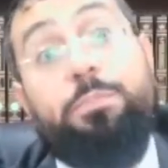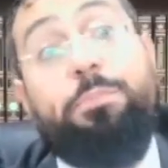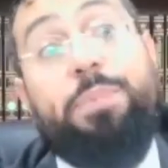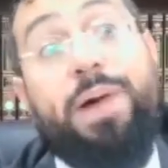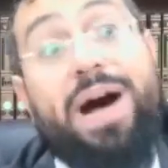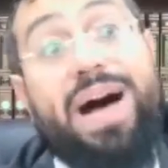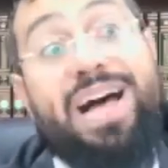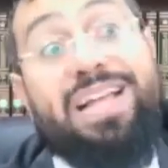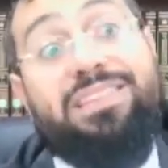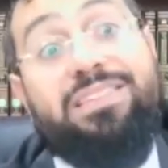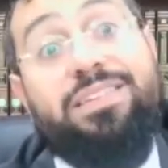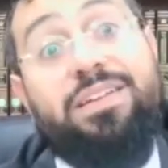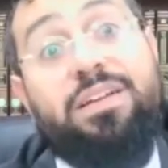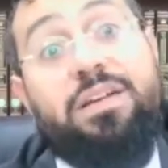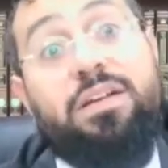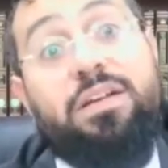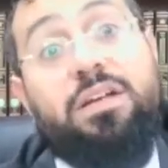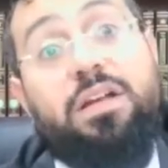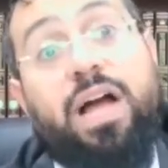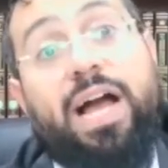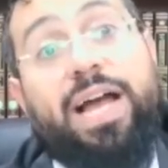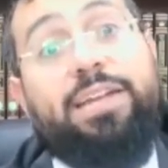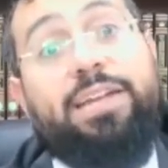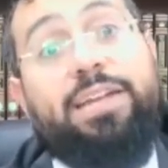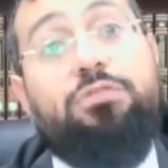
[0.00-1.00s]
But
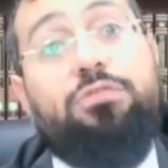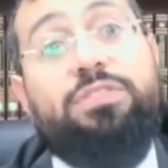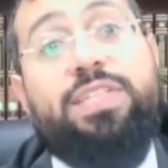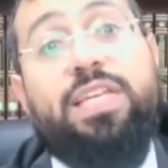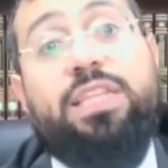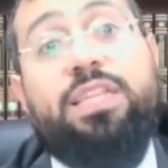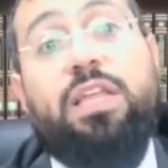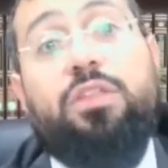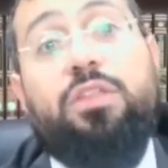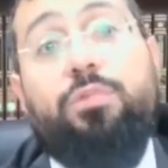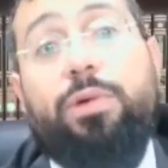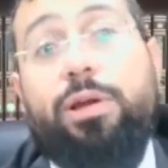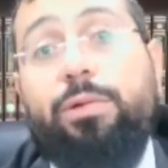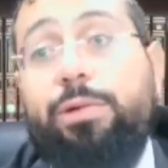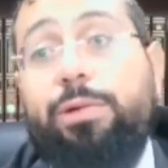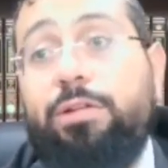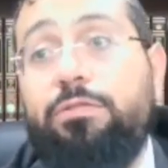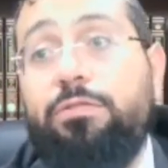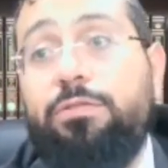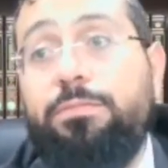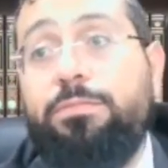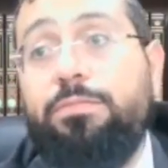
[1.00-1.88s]
I don't say the other way around.